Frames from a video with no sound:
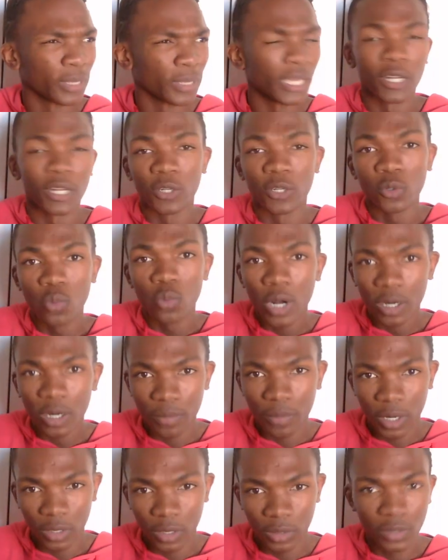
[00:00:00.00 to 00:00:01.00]
Get a new water
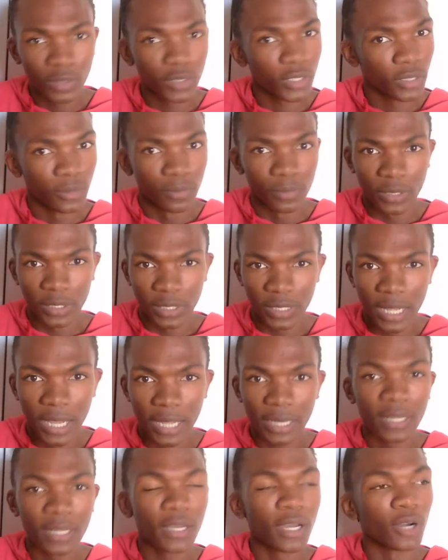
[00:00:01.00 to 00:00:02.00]
bottle. Simple as
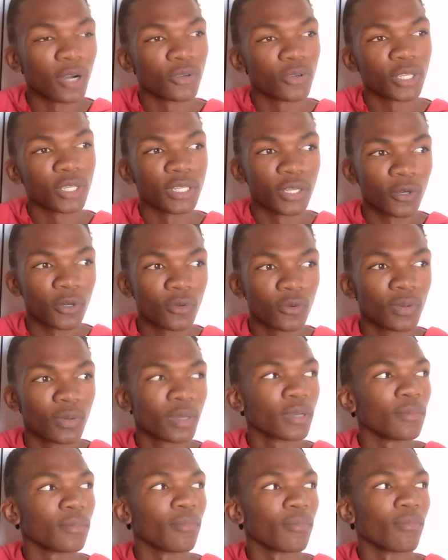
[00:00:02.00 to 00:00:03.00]
that. Okay, no,
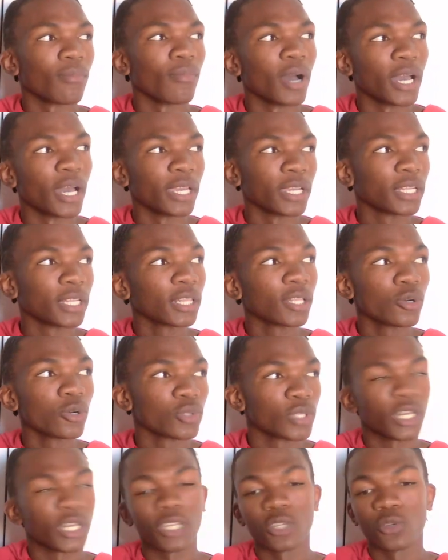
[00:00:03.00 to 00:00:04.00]
my
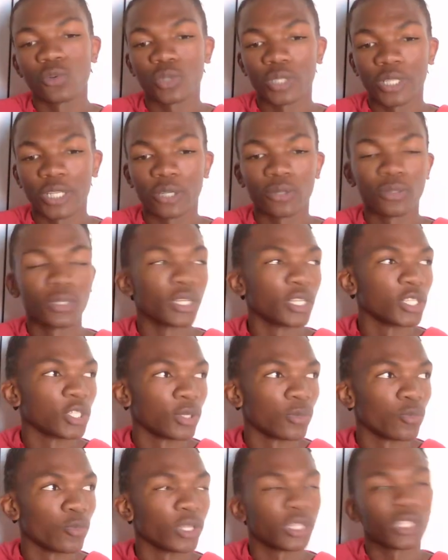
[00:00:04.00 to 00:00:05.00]
clothes that I usually go to the
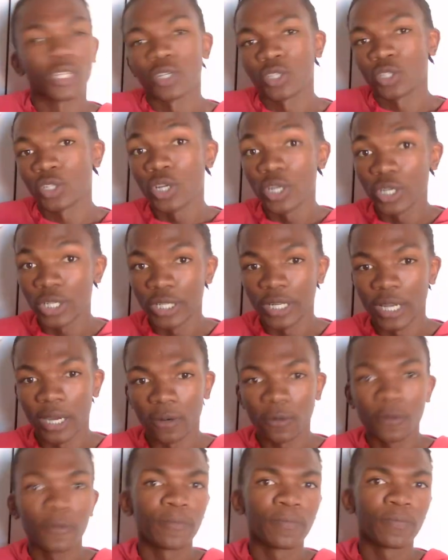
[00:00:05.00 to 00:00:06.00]
gym with, they're dirty
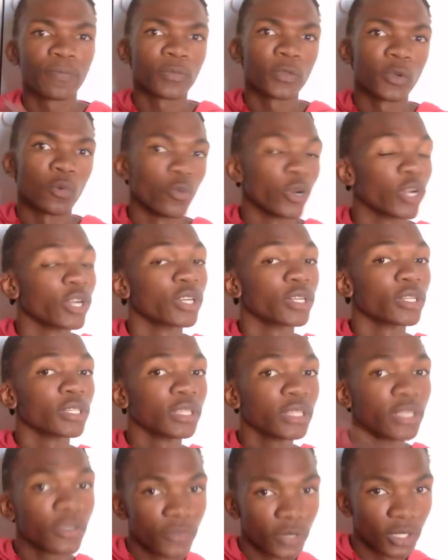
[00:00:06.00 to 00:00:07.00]
now. Wear
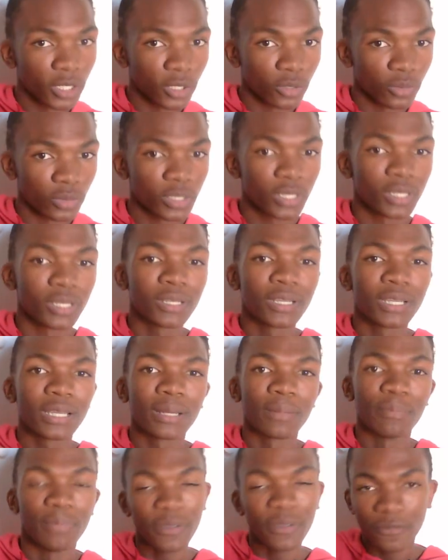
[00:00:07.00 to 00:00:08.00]
different clothes.
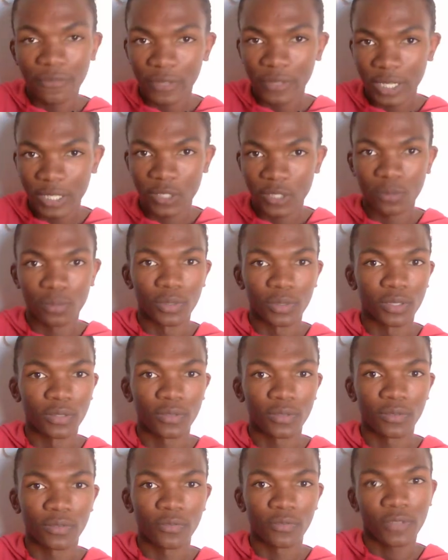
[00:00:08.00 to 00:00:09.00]
Be flexible.
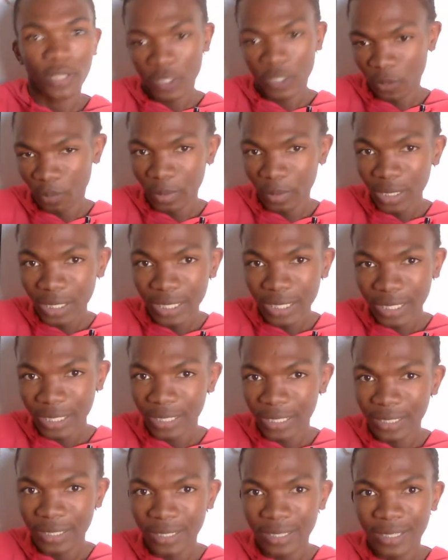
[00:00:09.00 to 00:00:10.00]

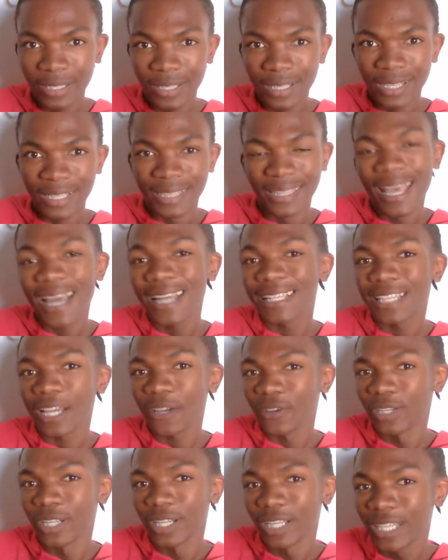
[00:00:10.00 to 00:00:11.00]
Flexibility, that's how
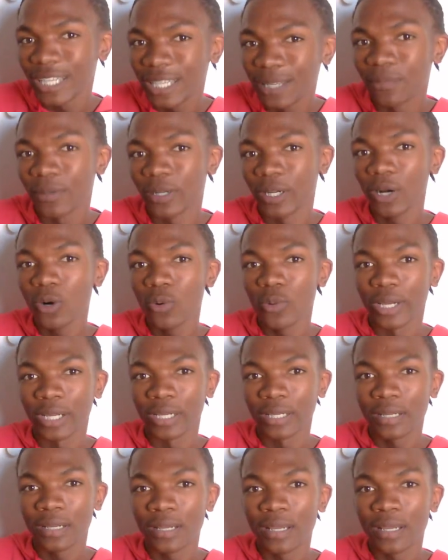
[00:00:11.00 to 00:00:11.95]
you're gonna keep going.